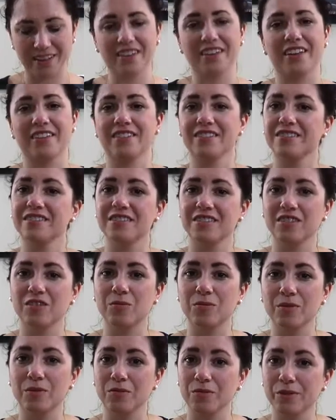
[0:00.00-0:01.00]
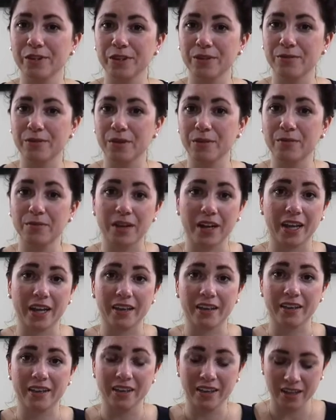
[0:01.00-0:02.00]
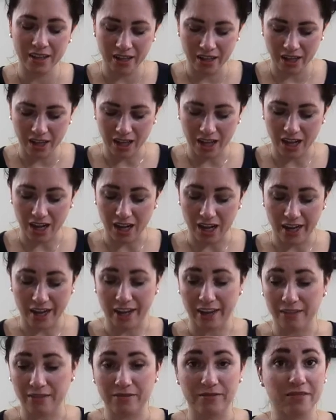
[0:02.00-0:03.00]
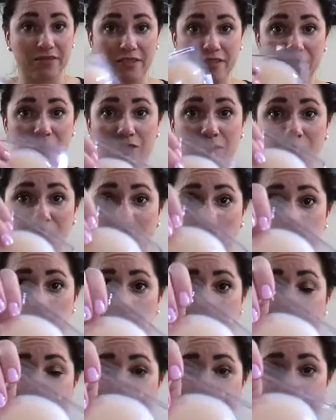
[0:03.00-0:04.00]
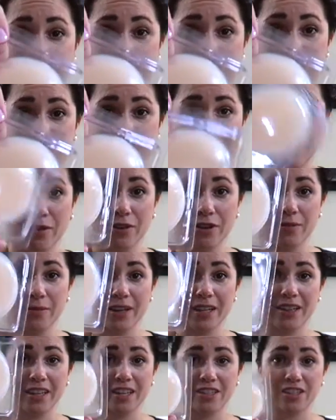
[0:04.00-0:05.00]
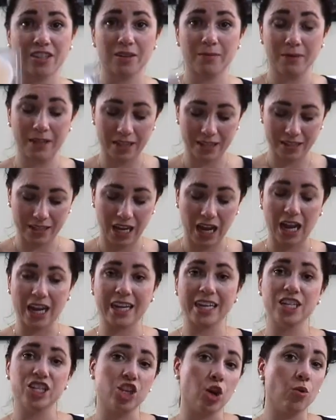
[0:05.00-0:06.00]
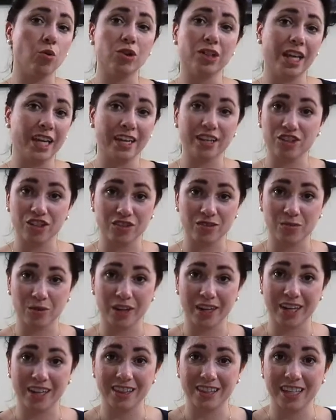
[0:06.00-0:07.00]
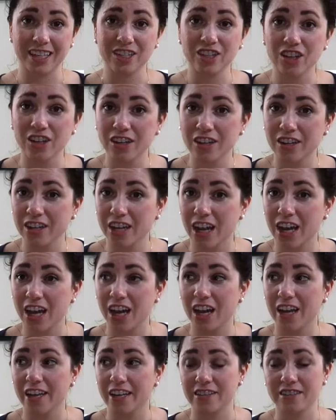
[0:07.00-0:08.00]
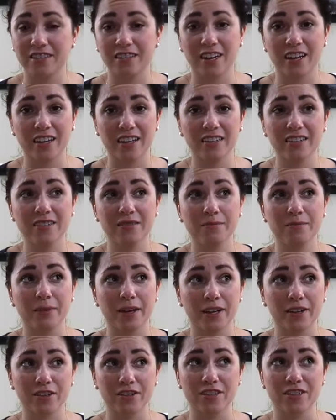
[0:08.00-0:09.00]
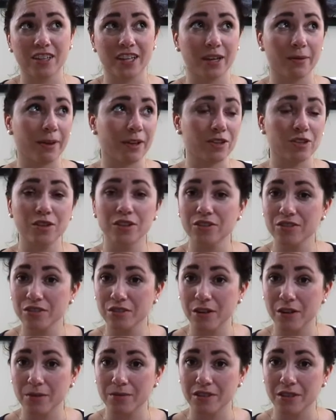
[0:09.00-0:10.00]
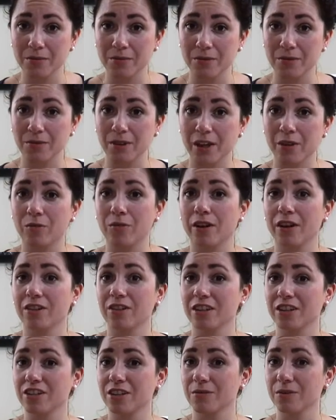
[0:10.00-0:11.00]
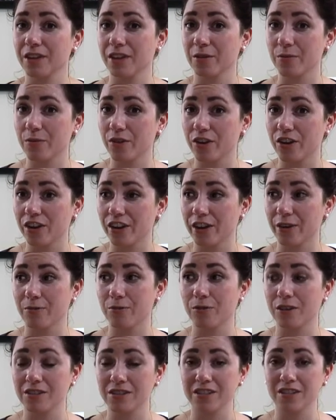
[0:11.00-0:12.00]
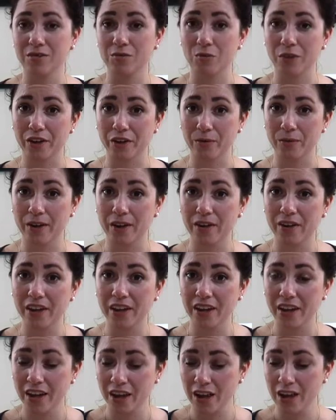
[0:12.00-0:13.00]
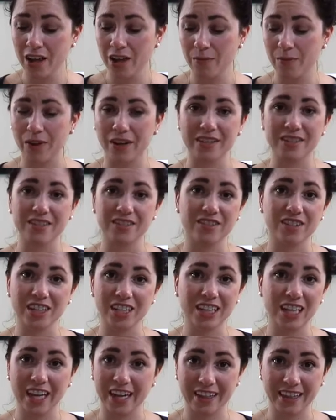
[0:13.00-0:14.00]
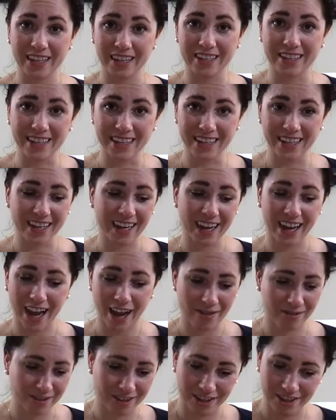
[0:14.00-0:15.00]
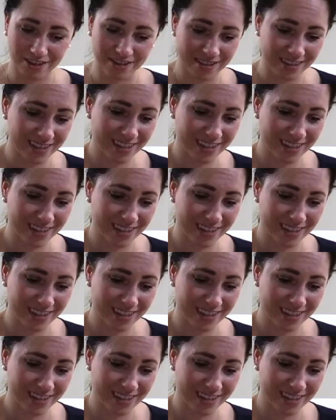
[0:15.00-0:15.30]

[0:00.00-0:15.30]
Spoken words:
Okay, this is a little bit of a weird one, but hey, I have the little pasties to go under my leotard because I don't like just wearing a leotard. It's gotten better to like, about 2 years ago I was able to like wear a leotard without a bra and I wasn't as weird about it, but I still need like these. I have to.